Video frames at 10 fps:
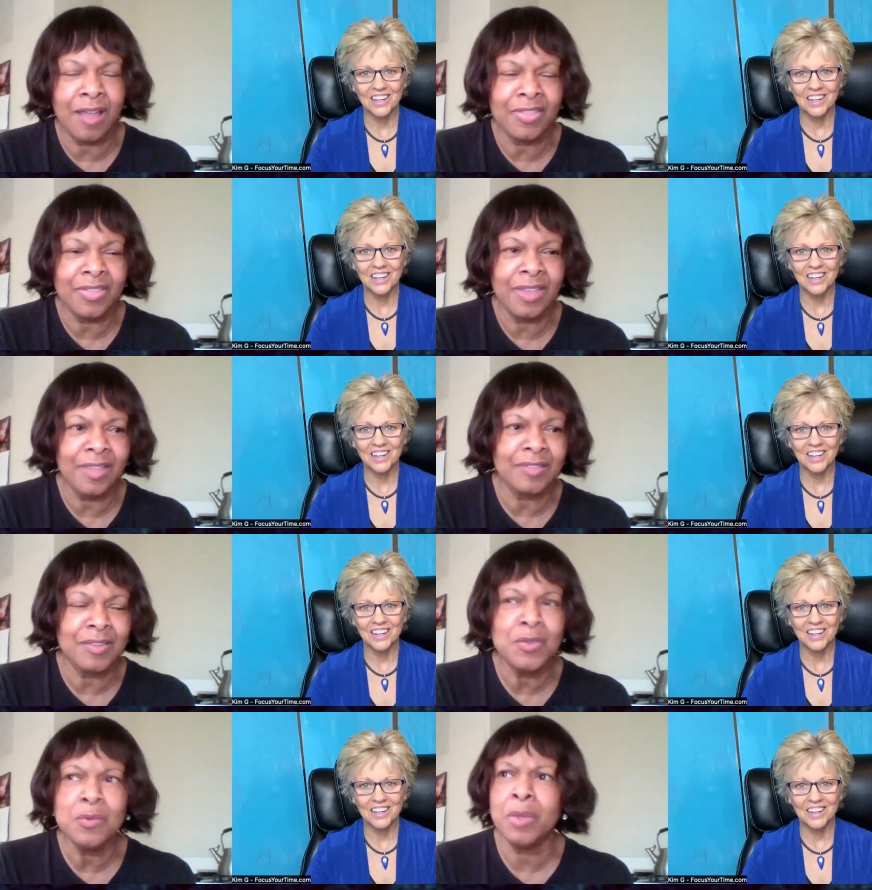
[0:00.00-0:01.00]
Speaker 1: things and
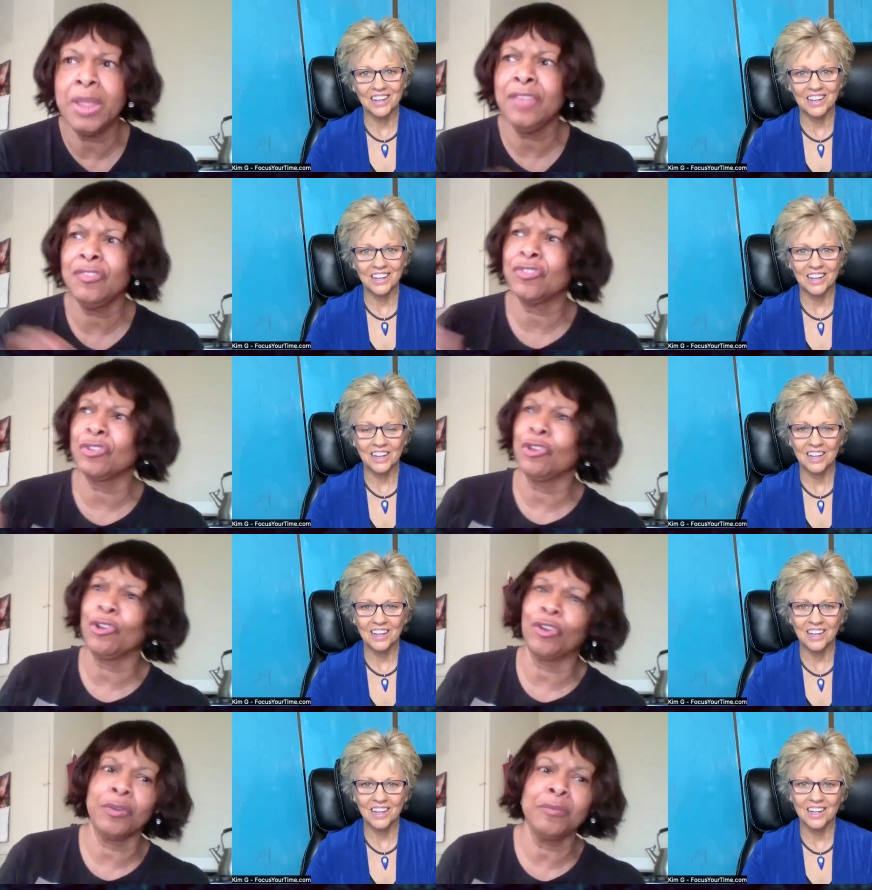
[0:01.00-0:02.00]
new ways to
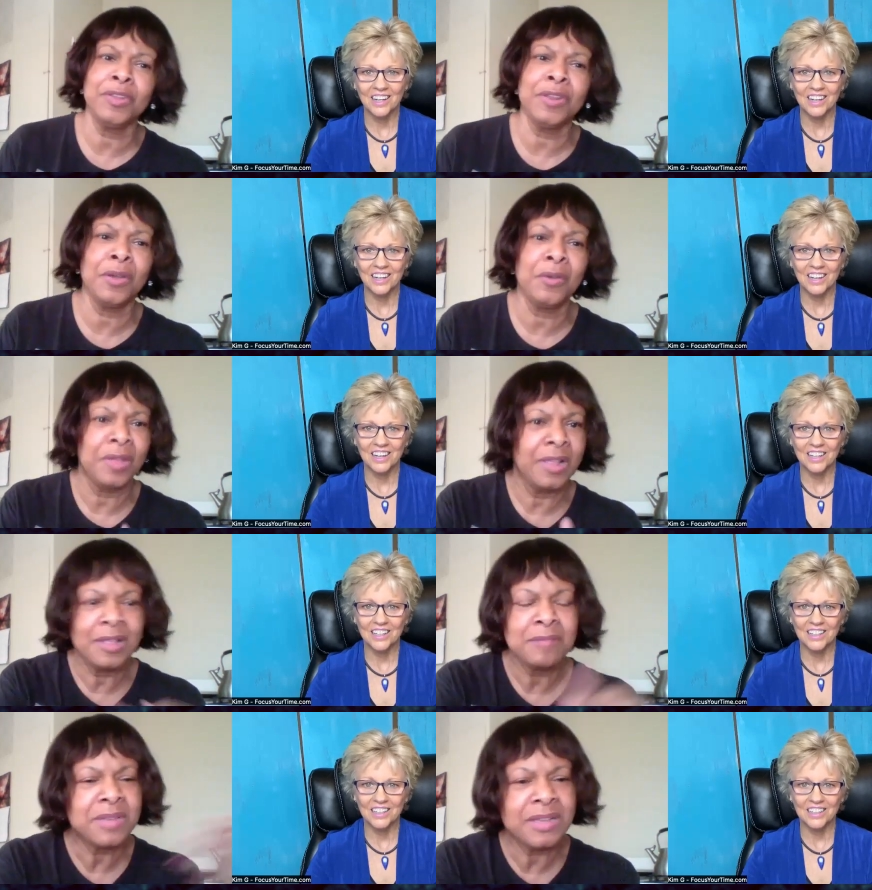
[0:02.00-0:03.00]
learn, you know.
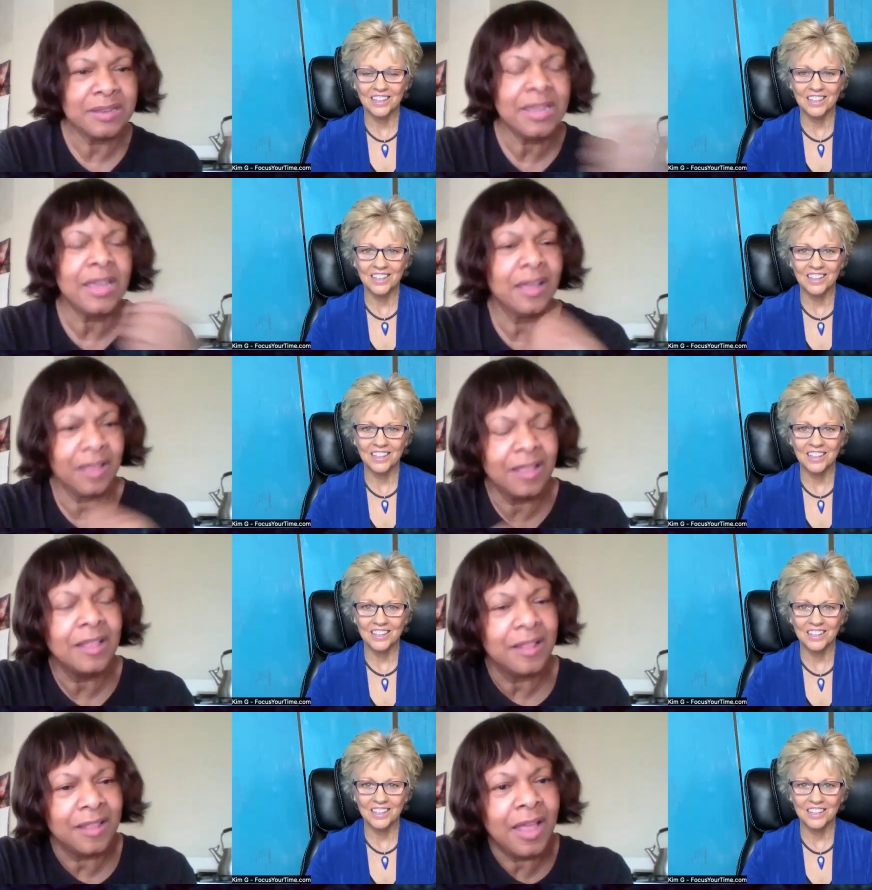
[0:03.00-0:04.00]
But yeah,
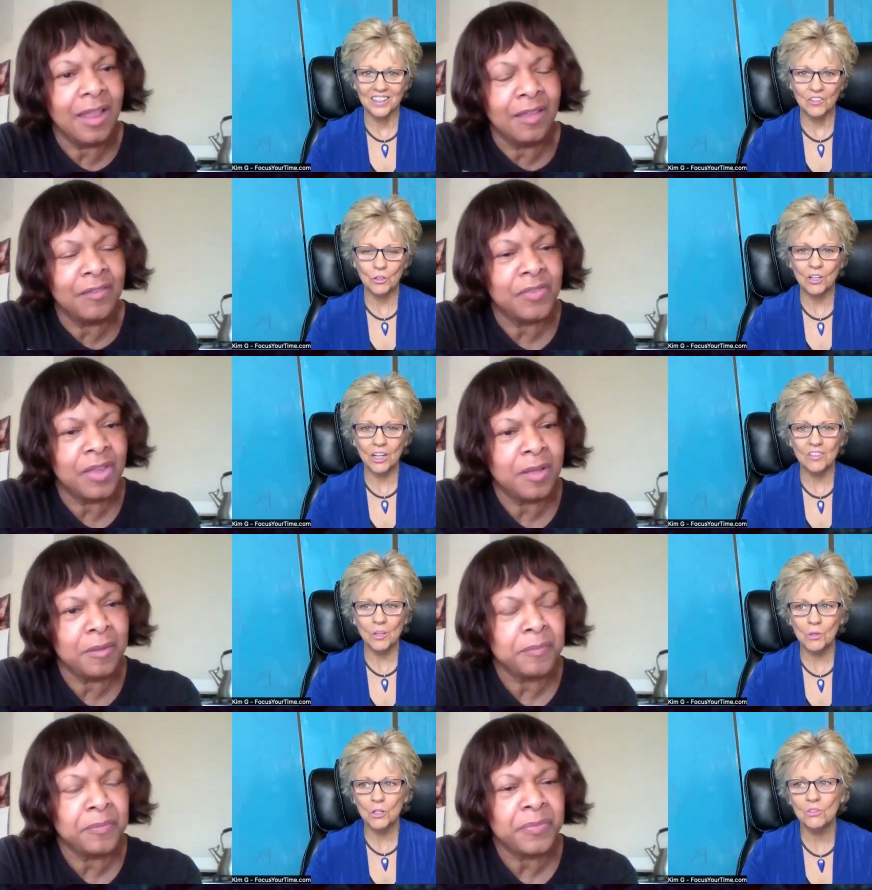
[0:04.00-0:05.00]
I
Speaker 2: love. You're not um,
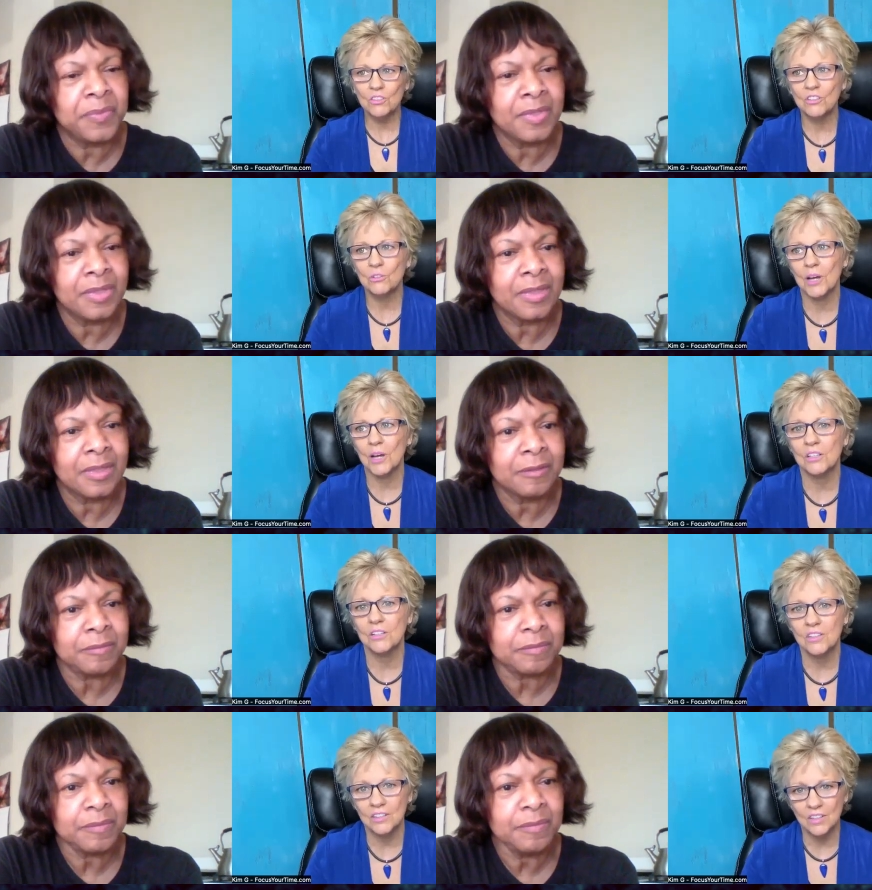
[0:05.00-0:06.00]
someone who sits around and
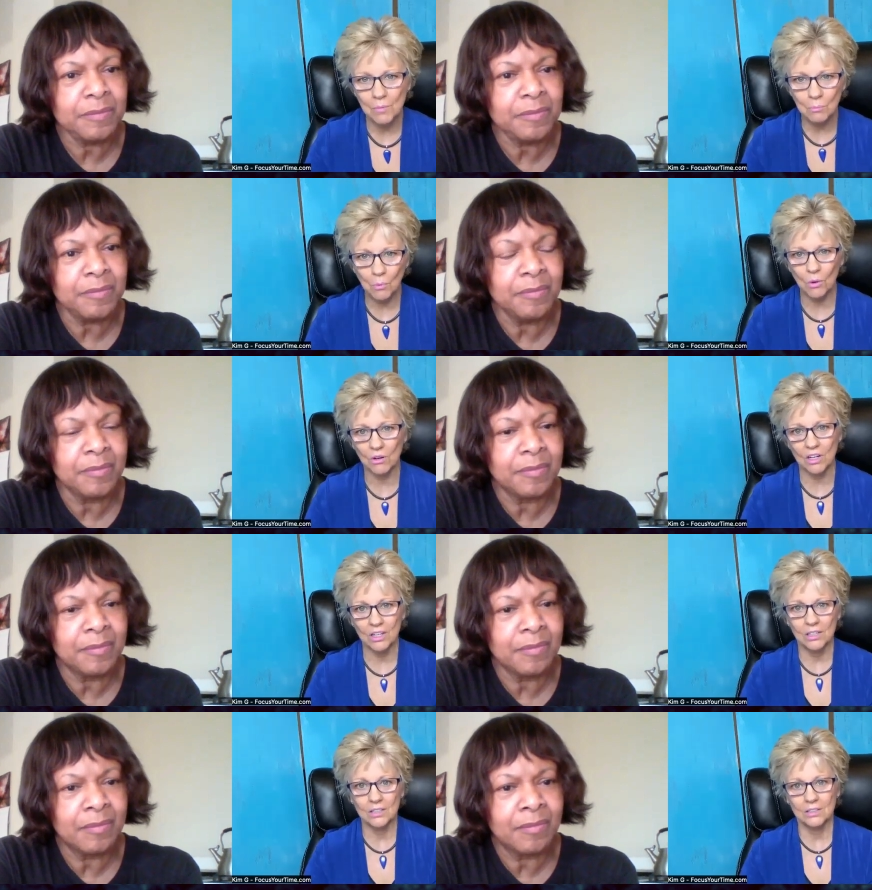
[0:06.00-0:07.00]
says, "I'm bored."
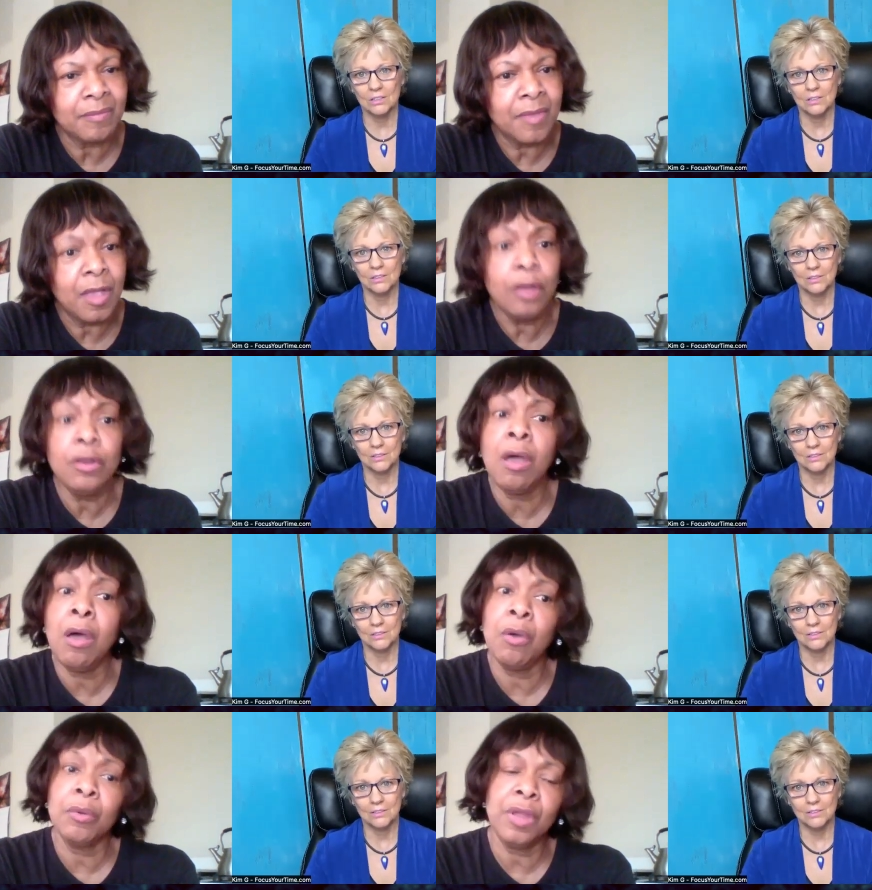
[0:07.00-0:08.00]

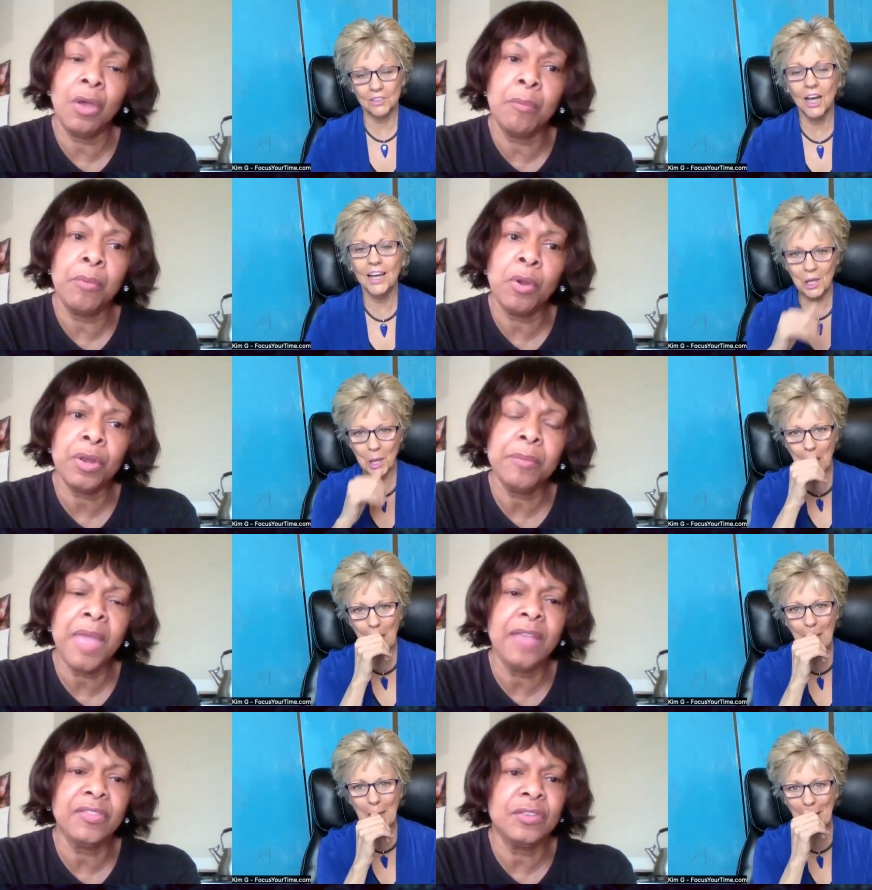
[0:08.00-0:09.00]
Speaker 1: No, no. Boredom
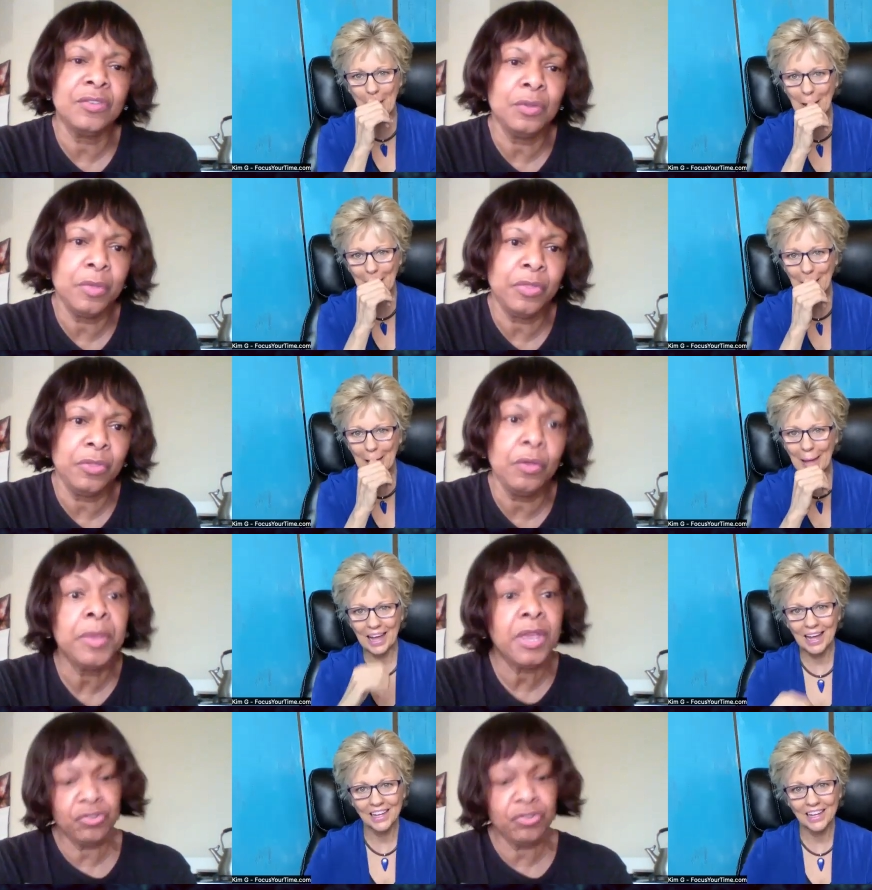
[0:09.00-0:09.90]
has to do with you because,